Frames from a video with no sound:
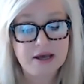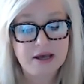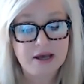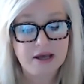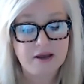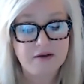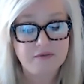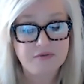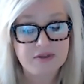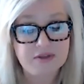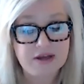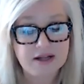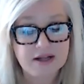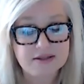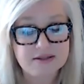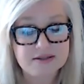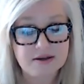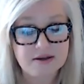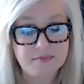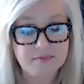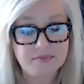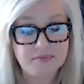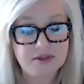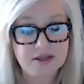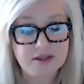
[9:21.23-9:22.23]
If that's
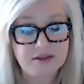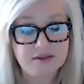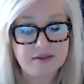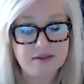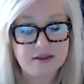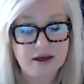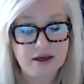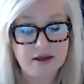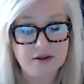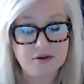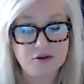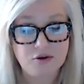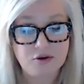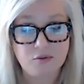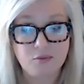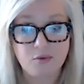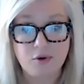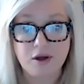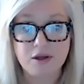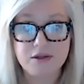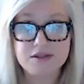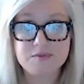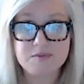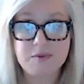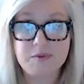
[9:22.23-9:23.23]
something that you
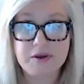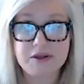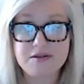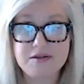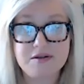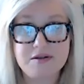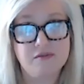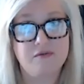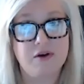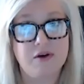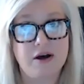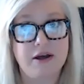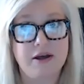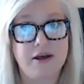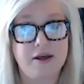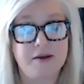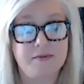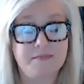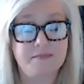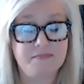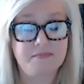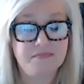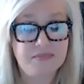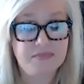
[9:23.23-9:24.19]
want, specify it.